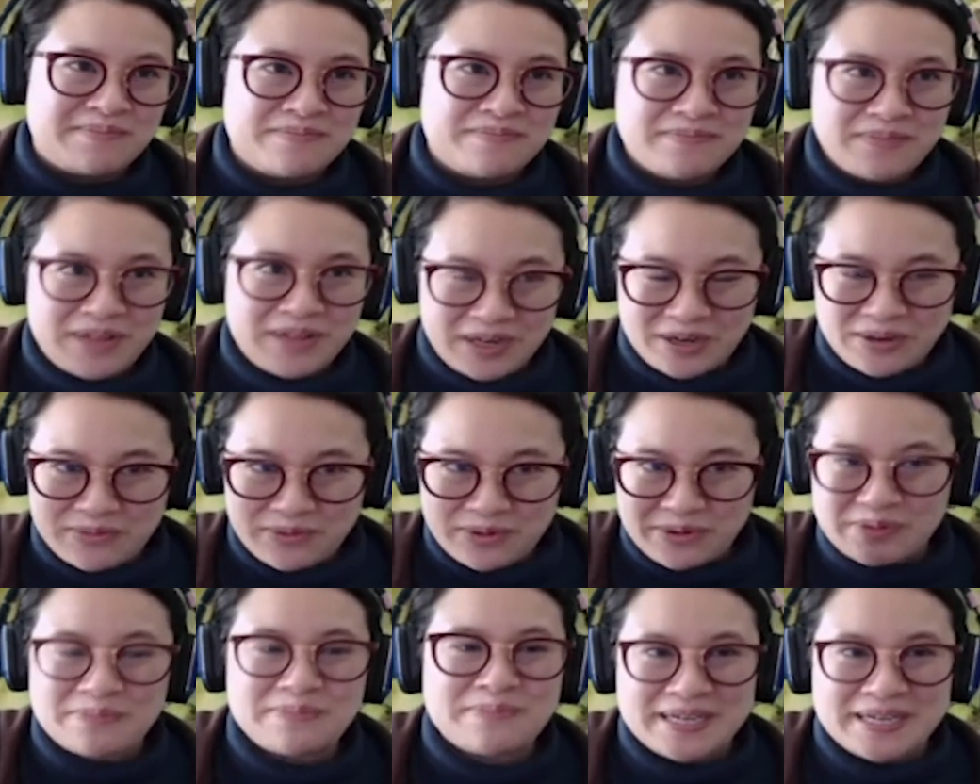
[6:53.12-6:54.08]
like
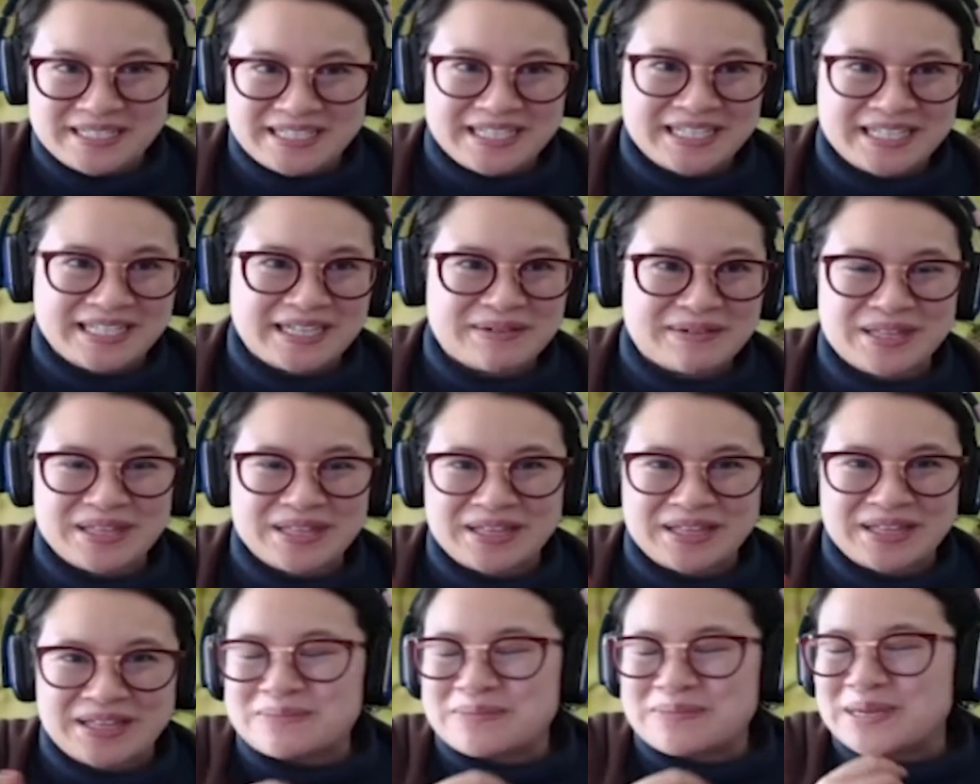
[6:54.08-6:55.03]
group basically within the
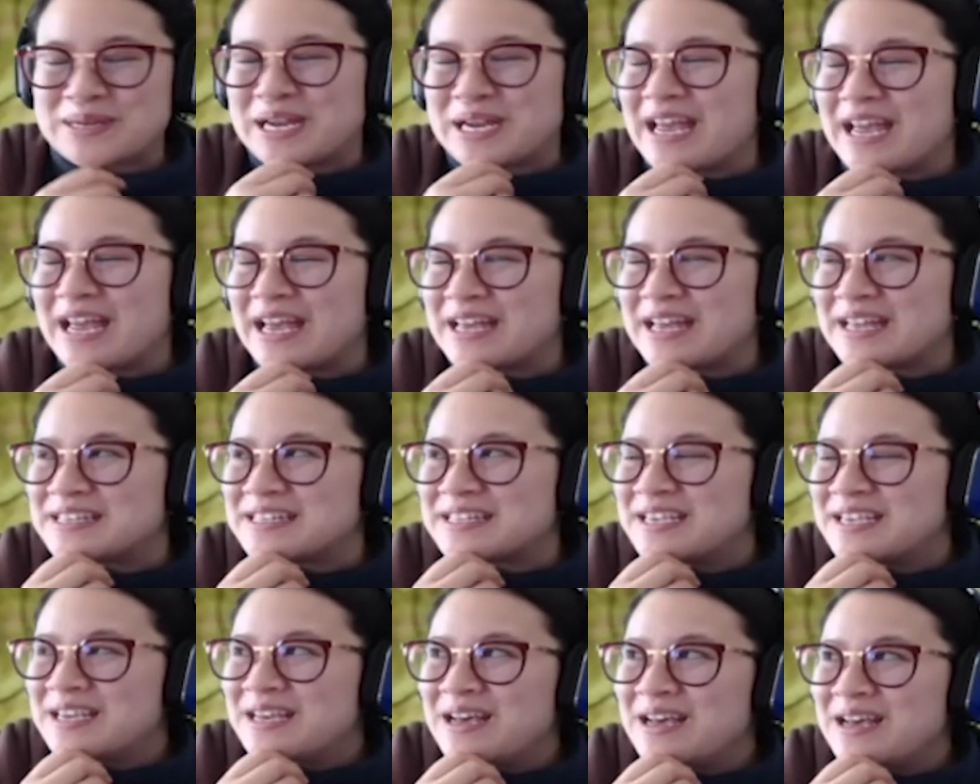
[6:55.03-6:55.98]
company, and
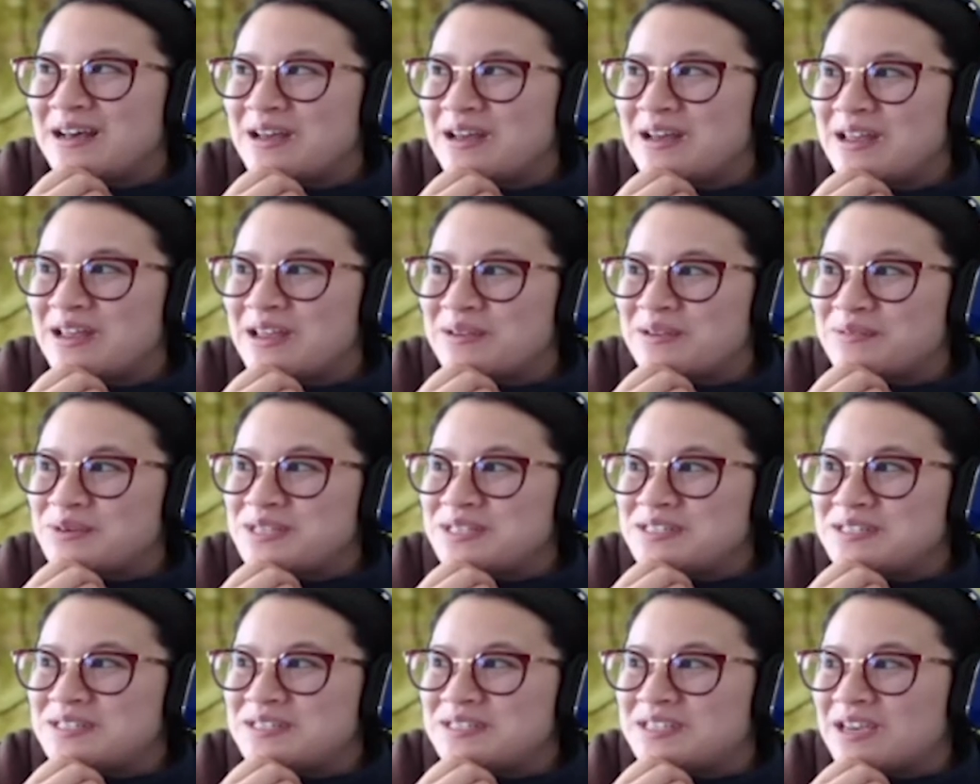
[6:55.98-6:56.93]
it
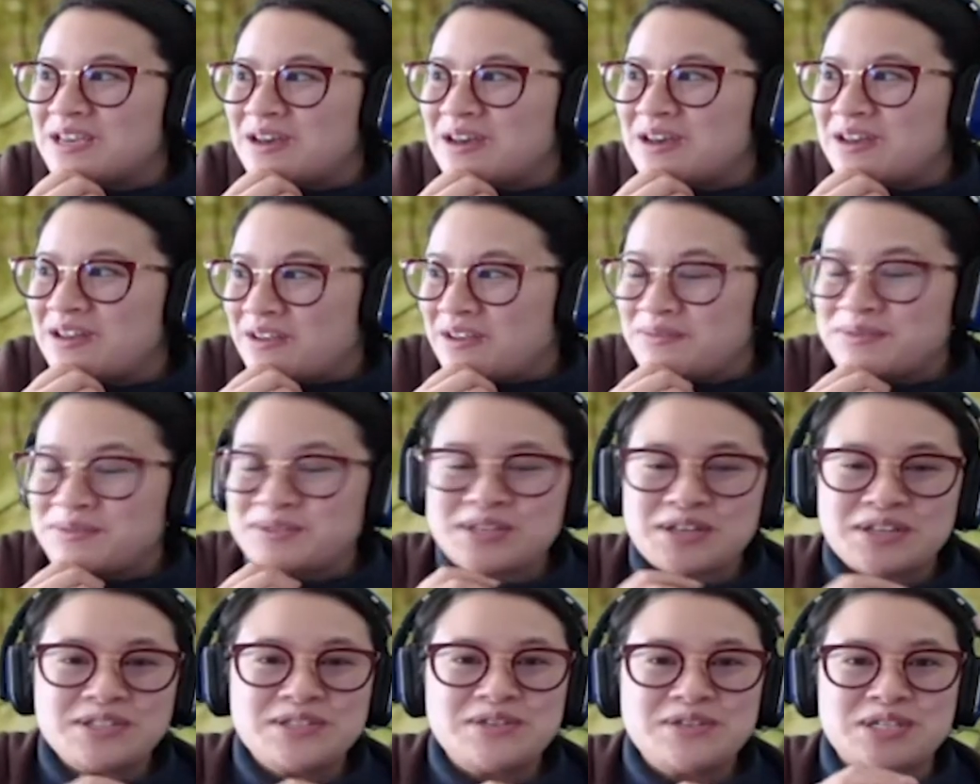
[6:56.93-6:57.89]
was
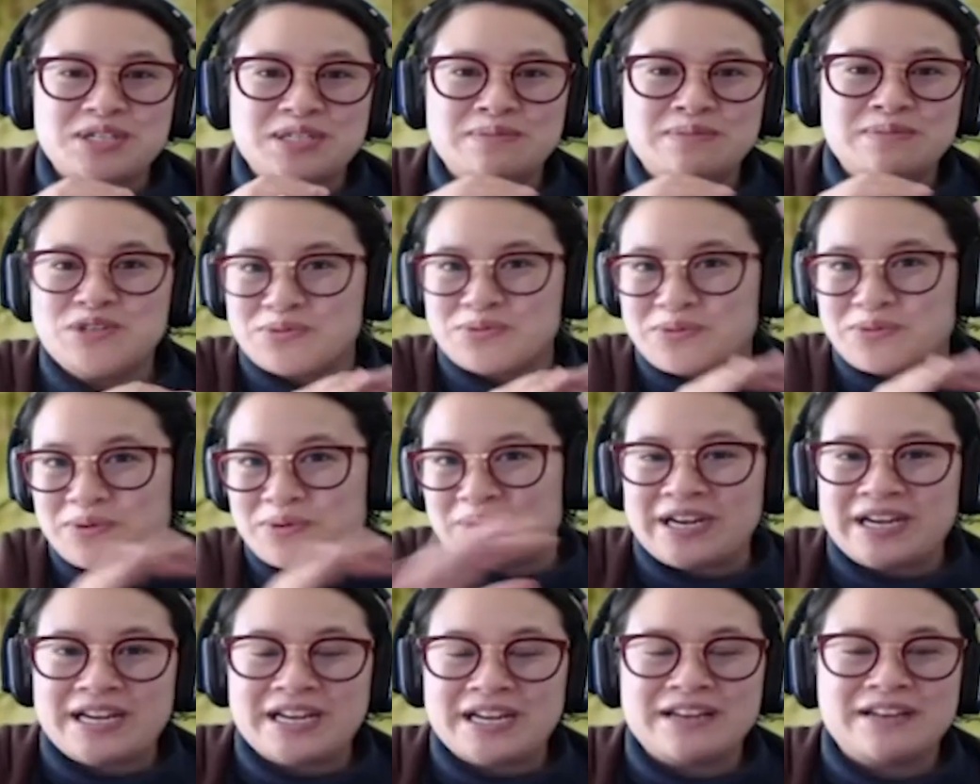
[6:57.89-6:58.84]
also just
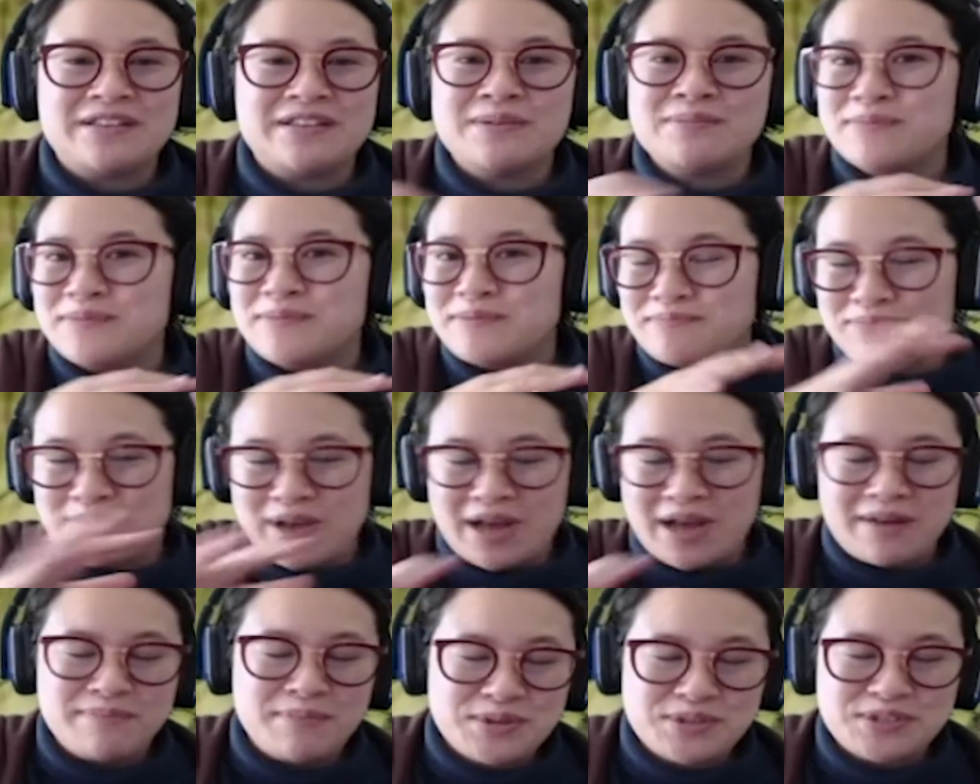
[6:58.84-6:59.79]
majority.
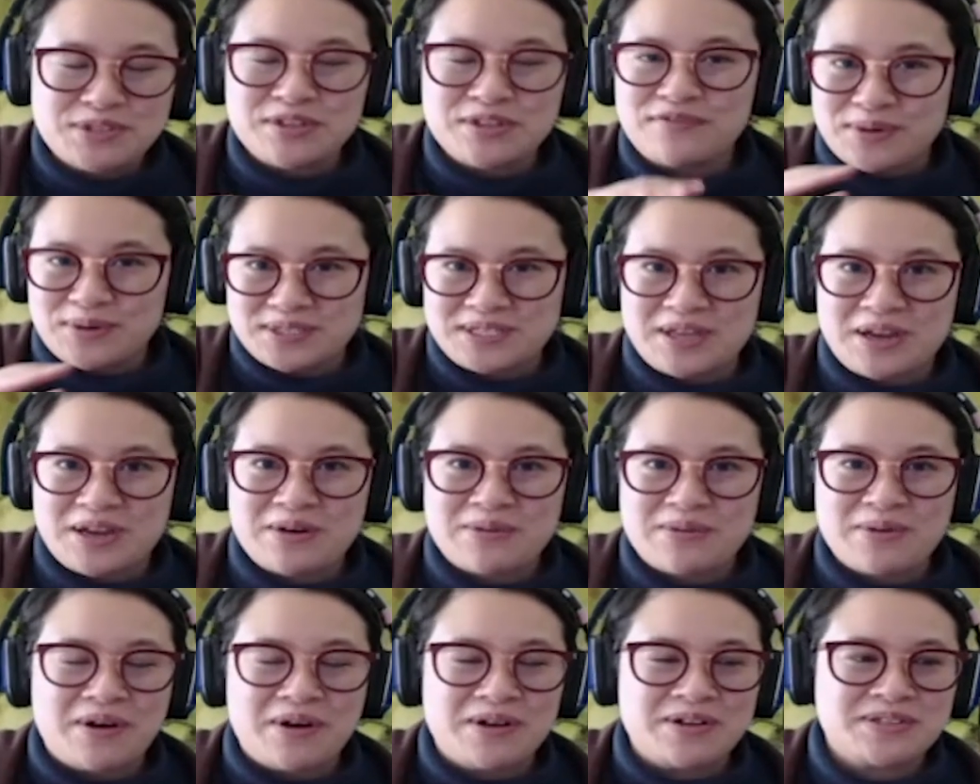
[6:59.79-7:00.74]
Most of the folks there
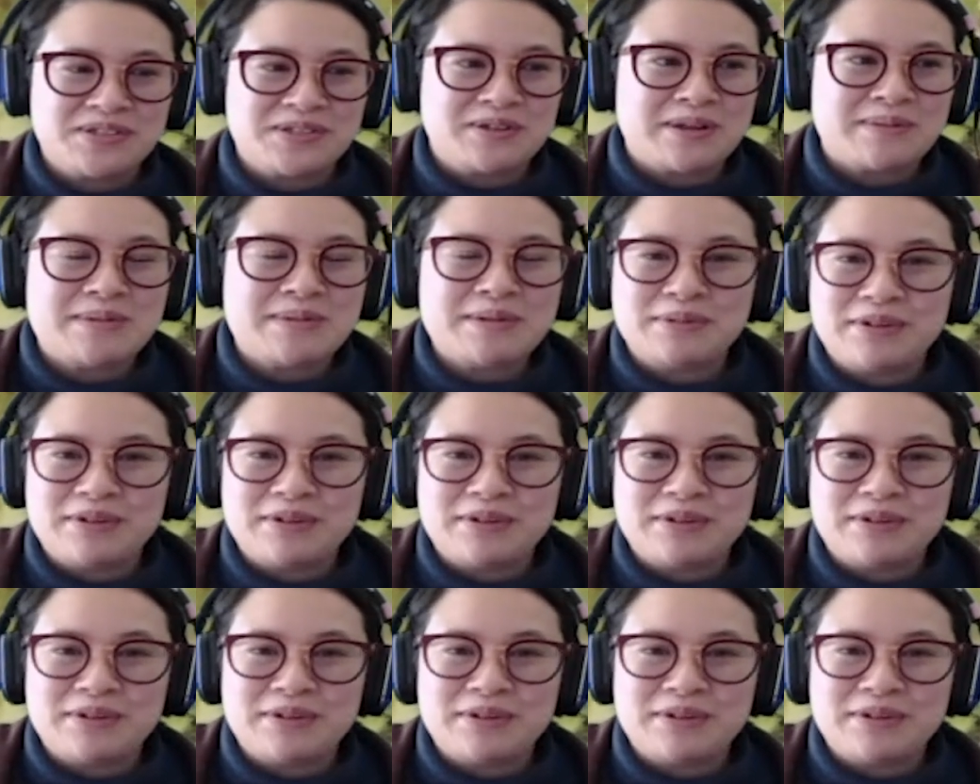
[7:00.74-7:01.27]
were also like people